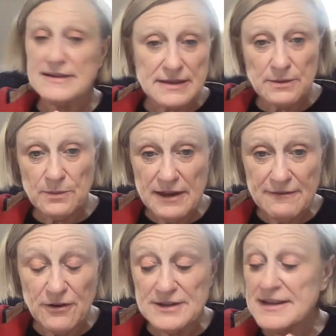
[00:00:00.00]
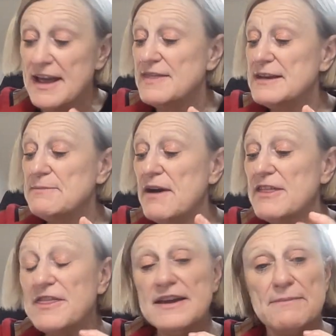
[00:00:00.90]
into the workforce, then you
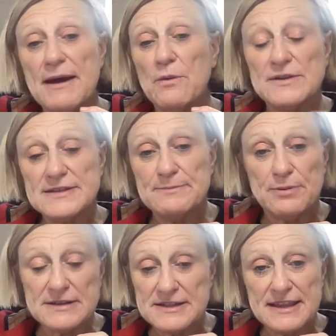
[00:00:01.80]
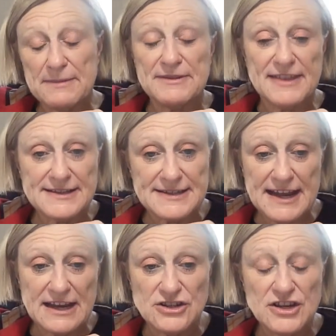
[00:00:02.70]
might think about what's important to them at that
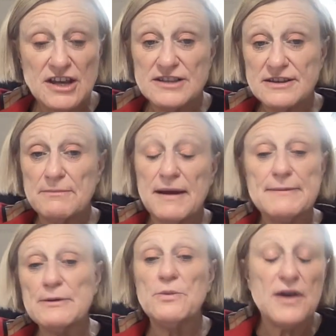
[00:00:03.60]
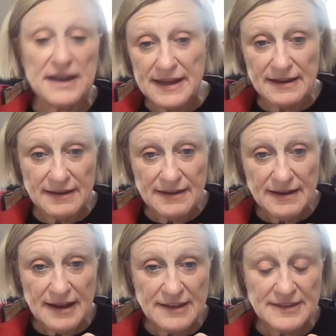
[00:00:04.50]
stage. So it might be working
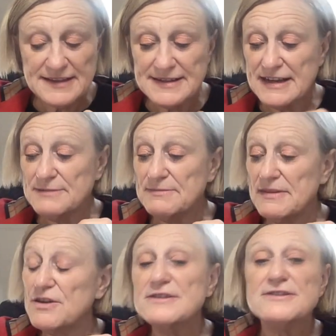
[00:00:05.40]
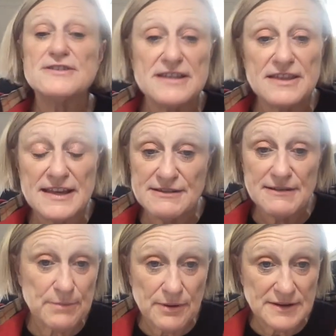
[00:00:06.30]
at that stage. And those sorts of things are
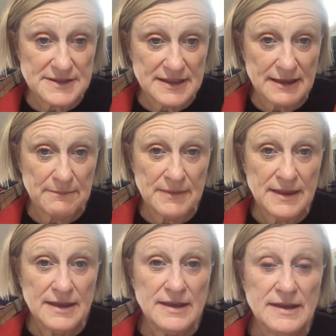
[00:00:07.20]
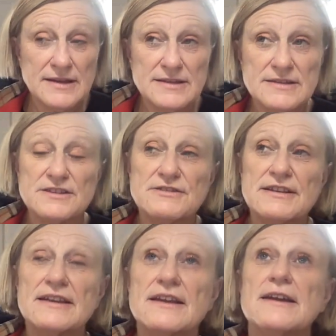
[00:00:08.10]
important to them. So it's
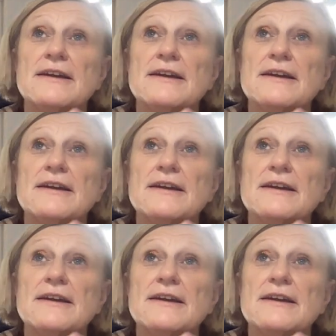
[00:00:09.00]
really